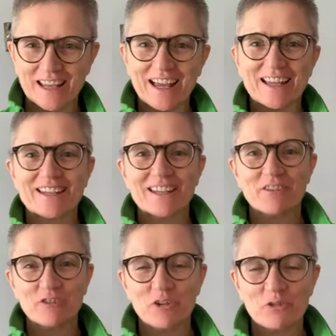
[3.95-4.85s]
And
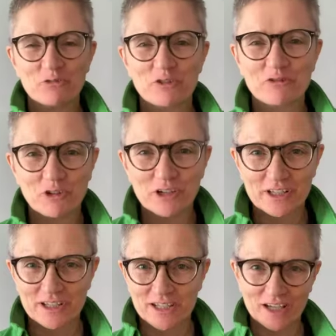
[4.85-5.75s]
if you're over
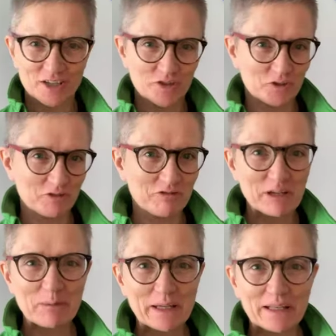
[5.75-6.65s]
40 and you're a
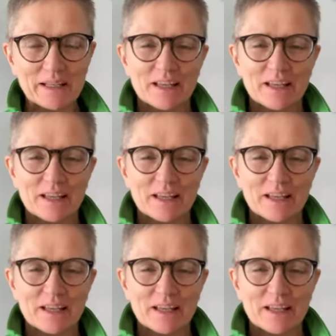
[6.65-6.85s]
female,